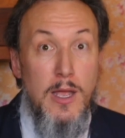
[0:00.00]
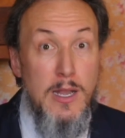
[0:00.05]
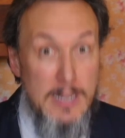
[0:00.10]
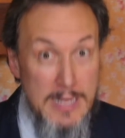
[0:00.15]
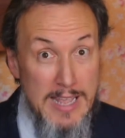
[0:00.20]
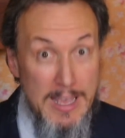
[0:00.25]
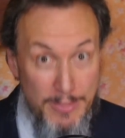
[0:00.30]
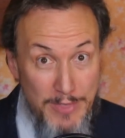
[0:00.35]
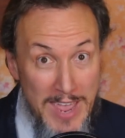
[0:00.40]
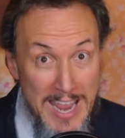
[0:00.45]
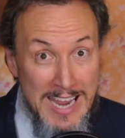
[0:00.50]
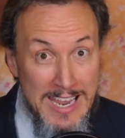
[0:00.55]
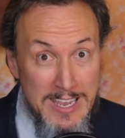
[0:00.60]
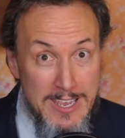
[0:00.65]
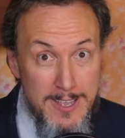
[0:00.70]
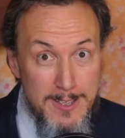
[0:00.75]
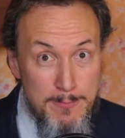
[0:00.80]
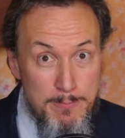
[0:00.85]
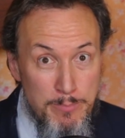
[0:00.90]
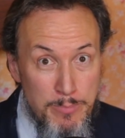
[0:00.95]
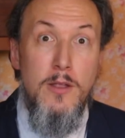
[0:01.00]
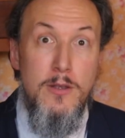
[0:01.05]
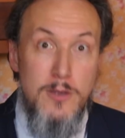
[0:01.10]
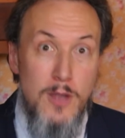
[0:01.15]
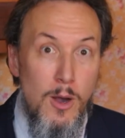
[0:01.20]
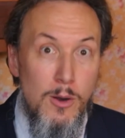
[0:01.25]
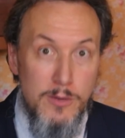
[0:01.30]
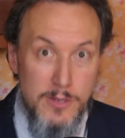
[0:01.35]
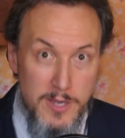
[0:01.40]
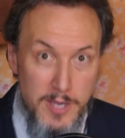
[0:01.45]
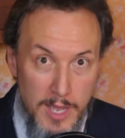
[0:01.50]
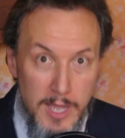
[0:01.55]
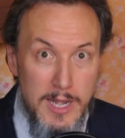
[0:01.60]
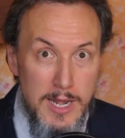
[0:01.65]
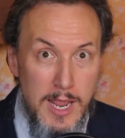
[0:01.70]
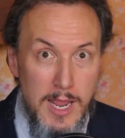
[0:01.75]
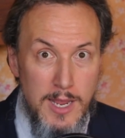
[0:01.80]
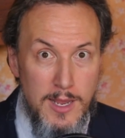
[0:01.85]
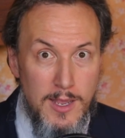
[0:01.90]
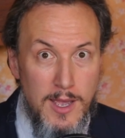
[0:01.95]
Do you think? No
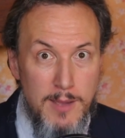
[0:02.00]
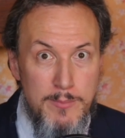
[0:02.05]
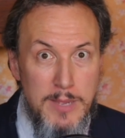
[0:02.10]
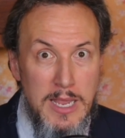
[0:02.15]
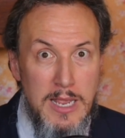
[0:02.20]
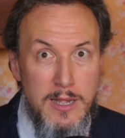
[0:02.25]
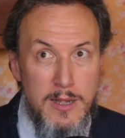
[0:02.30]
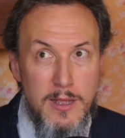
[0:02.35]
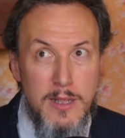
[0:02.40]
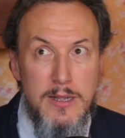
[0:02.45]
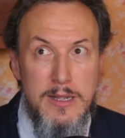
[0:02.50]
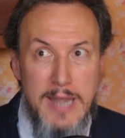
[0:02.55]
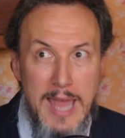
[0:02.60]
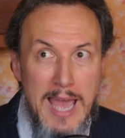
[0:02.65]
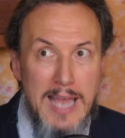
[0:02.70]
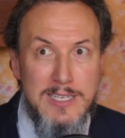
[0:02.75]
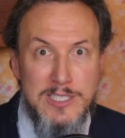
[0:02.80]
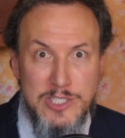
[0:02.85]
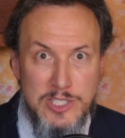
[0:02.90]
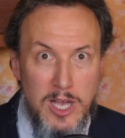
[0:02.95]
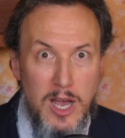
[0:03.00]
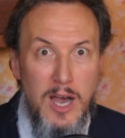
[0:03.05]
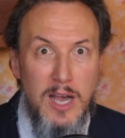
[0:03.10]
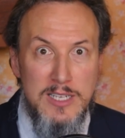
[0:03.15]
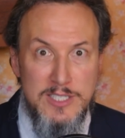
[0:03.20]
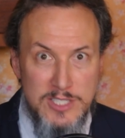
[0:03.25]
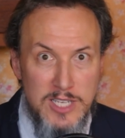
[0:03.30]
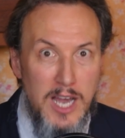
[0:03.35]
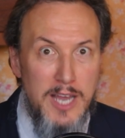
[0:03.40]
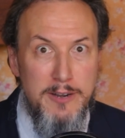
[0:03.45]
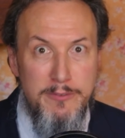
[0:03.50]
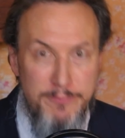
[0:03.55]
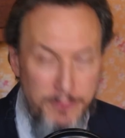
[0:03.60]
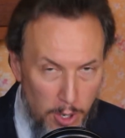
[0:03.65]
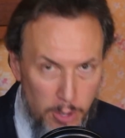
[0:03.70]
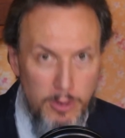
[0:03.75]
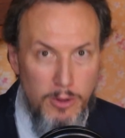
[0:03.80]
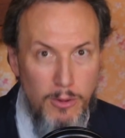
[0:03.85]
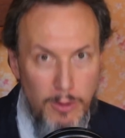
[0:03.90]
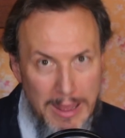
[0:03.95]
kidding. I mean, NASA is not a
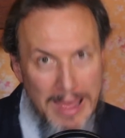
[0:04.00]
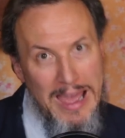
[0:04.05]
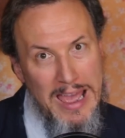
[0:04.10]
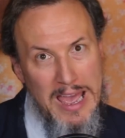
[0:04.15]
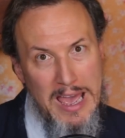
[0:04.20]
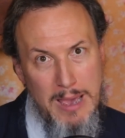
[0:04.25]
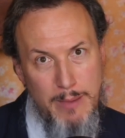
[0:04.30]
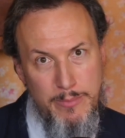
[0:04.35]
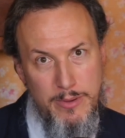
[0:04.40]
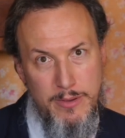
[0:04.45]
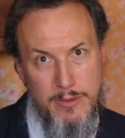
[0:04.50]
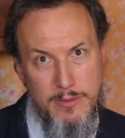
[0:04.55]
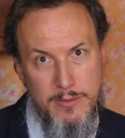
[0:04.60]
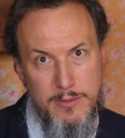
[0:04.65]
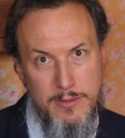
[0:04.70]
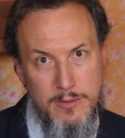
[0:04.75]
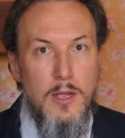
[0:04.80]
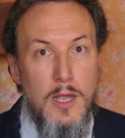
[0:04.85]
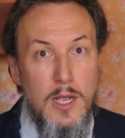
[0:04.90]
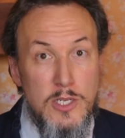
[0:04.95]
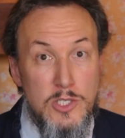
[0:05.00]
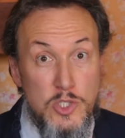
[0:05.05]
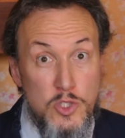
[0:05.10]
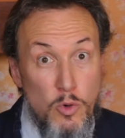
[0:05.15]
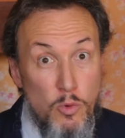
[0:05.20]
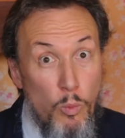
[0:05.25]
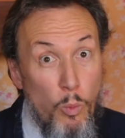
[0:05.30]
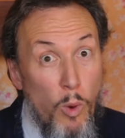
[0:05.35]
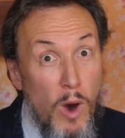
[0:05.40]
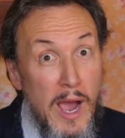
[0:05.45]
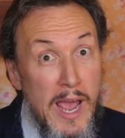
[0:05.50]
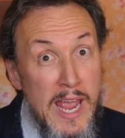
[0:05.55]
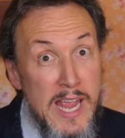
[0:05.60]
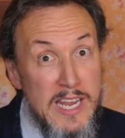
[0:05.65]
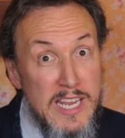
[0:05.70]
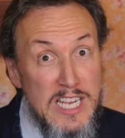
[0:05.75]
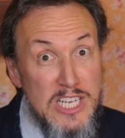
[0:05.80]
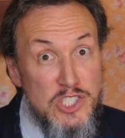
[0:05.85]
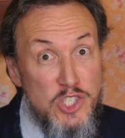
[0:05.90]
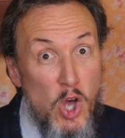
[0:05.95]
photo lab. And so
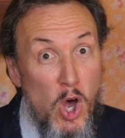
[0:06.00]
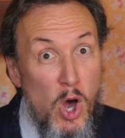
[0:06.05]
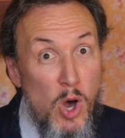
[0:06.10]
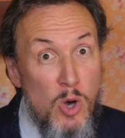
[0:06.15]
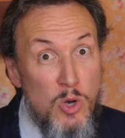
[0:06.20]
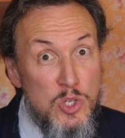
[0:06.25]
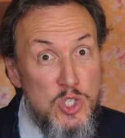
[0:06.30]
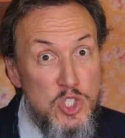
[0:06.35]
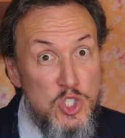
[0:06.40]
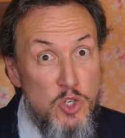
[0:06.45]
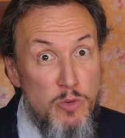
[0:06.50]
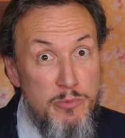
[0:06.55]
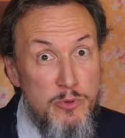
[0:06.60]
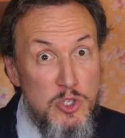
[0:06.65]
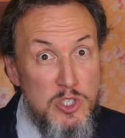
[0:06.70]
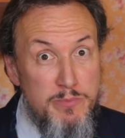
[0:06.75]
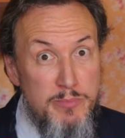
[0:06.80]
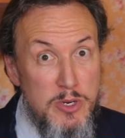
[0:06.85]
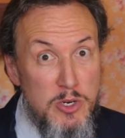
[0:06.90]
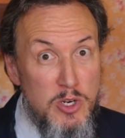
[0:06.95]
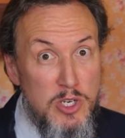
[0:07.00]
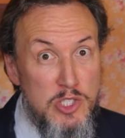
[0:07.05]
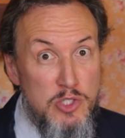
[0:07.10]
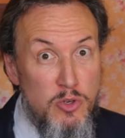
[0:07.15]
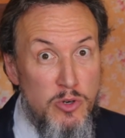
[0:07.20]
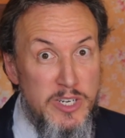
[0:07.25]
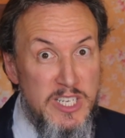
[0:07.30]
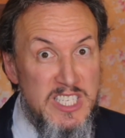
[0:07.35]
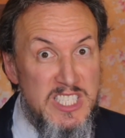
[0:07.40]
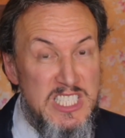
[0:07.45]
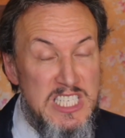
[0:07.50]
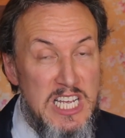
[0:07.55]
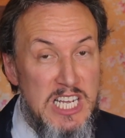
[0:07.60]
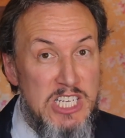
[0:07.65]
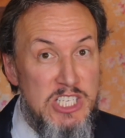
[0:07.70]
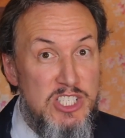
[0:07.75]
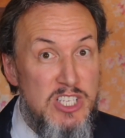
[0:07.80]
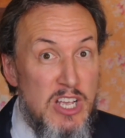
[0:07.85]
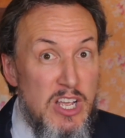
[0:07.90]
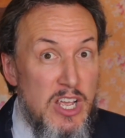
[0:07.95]
Wyatt gets all super spiritual and he
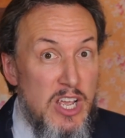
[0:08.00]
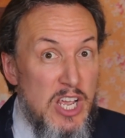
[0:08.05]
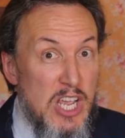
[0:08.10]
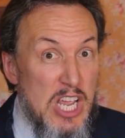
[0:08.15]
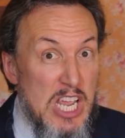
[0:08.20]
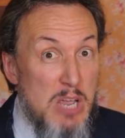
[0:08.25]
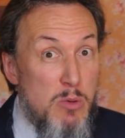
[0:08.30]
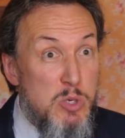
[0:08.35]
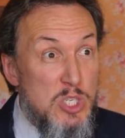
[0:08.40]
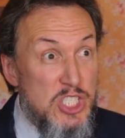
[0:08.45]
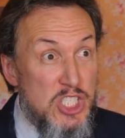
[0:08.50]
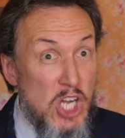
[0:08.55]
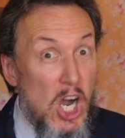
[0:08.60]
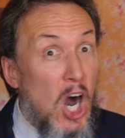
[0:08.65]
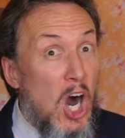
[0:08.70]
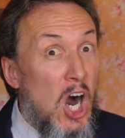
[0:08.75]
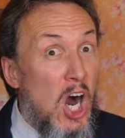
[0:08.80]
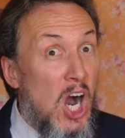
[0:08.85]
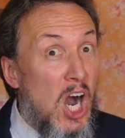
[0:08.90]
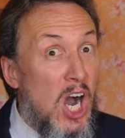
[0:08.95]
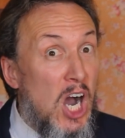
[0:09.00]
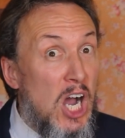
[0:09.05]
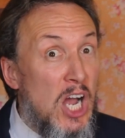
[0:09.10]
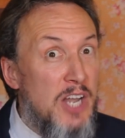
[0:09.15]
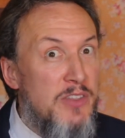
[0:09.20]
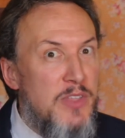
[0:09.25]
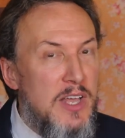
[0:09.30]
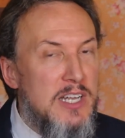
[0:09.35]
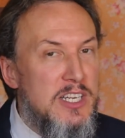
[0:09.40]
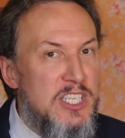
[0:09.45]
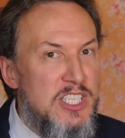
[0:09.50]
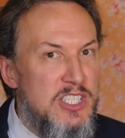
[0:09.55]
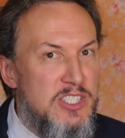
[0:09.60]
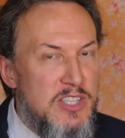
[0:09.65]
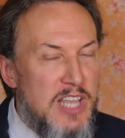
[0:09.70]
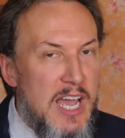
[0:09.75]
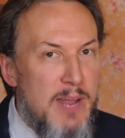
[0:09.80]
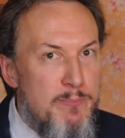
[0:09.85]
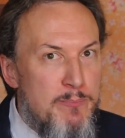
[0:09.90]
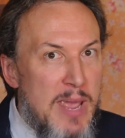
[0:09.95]
says, it was God
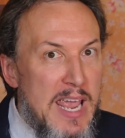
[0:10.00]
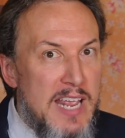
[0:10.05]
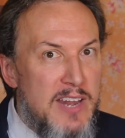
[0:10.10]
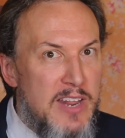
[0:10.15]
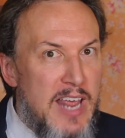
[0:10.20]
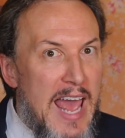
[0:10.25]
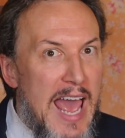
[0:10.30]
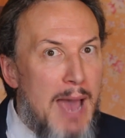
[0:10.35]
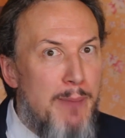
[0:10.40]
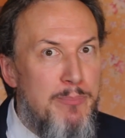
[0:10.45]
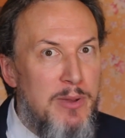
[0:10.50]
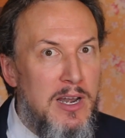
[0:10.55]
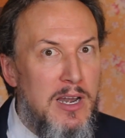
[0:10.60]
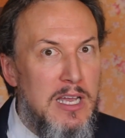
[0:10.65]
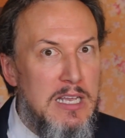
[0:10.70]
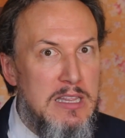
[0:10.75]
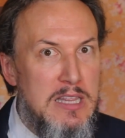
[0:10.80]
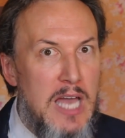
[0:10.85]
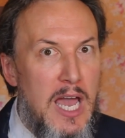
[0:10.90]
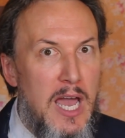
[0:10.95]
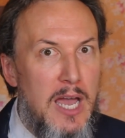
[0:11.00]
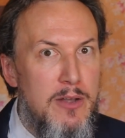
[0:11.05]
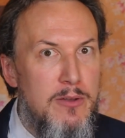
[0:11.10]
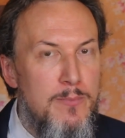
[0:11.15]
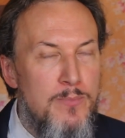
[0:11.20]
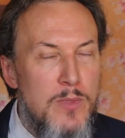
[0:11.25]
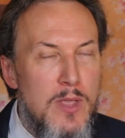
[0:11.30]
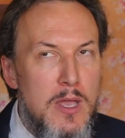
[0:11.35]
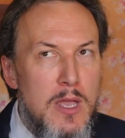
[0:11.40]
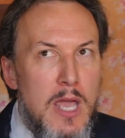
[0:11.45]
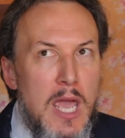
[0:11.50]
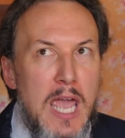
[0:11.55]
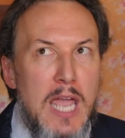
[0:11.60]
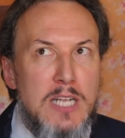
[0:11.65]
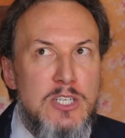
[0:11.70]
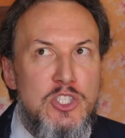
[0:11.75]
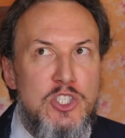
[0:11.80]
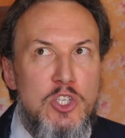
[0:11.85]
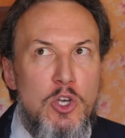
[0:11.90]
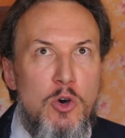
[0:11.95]
that made it happen like that.
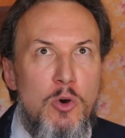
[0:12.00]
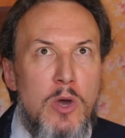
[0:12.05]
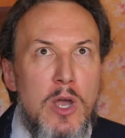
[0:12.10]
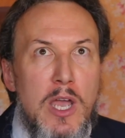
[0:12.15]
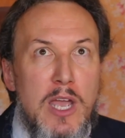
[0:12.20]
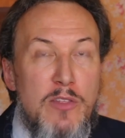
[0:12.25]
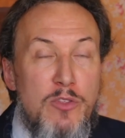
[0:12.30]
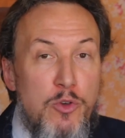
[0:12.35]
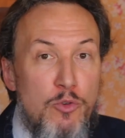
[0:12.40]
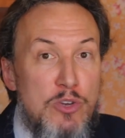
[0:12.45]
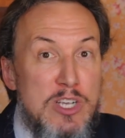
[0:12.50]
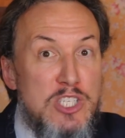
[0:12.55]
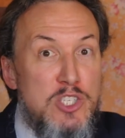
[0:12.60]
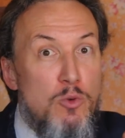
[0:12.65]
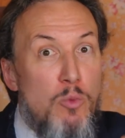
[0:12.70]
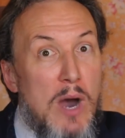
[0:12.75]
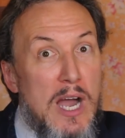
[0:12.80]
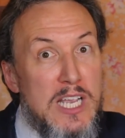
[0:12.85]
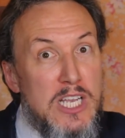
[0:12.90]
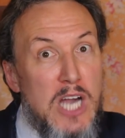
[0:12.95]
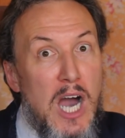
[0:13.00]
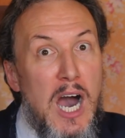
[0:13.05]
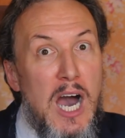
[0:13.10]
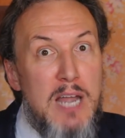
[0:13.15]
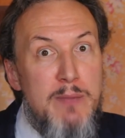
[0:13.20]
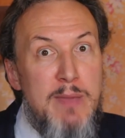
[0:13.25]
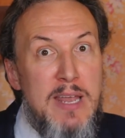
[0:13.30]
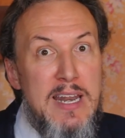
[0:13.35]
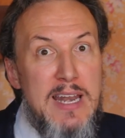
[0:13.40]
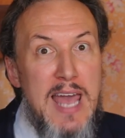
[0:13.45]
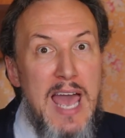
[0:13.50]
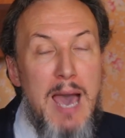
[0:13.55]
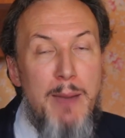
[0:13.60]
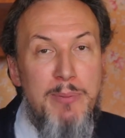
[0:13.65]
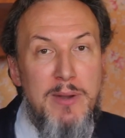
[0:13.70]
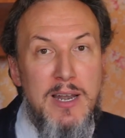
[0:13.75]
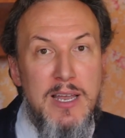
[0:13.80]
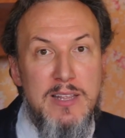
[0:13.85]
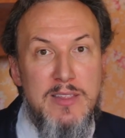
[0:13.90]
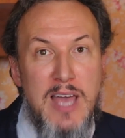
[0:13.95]
And so the reason why God made it
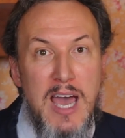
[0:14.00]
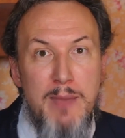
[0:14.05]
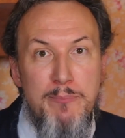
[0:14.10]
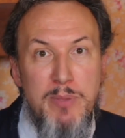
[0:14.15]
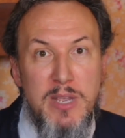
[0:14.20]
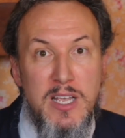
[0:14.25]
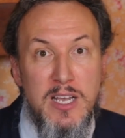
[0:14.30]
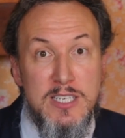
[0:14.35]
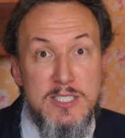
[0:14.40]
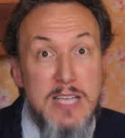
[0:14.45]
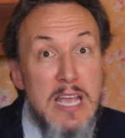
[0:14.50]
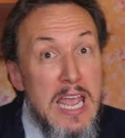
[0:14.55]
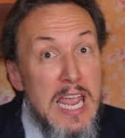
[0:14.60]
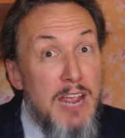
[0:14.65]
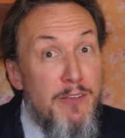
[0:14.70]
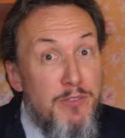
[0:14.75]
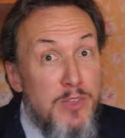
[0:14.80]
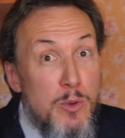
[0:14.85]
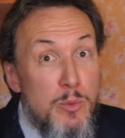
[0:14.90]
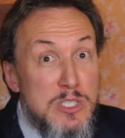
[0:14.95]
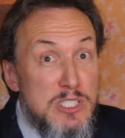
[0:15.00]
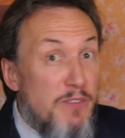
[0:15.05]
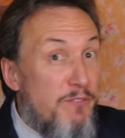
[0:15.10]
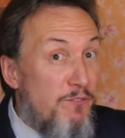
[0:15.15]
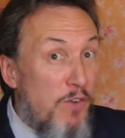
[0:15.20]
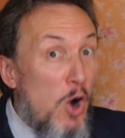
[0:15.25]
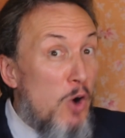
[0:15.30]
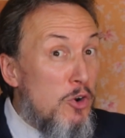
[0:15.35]
happen like that, because if there was a